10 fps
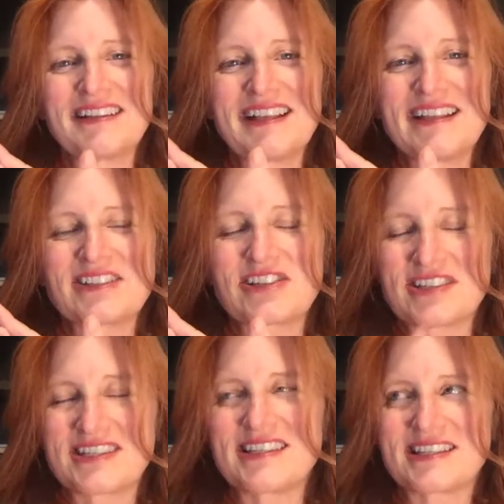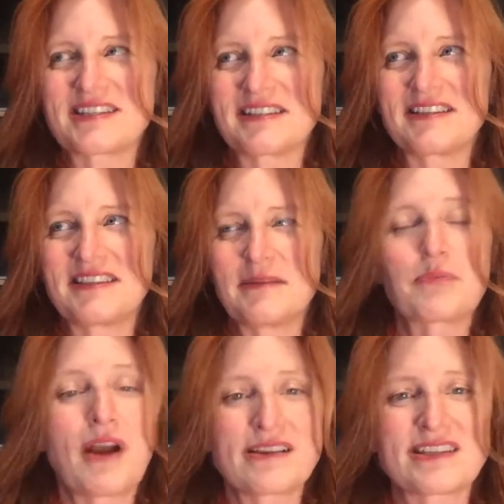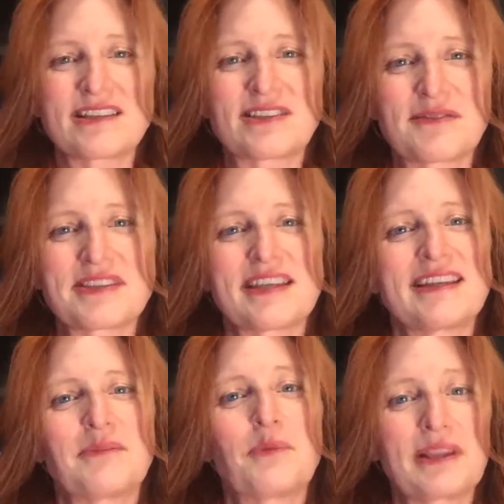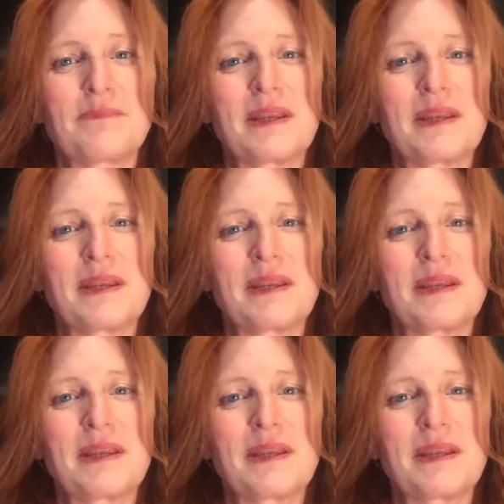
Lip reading: it's just the process of sitting with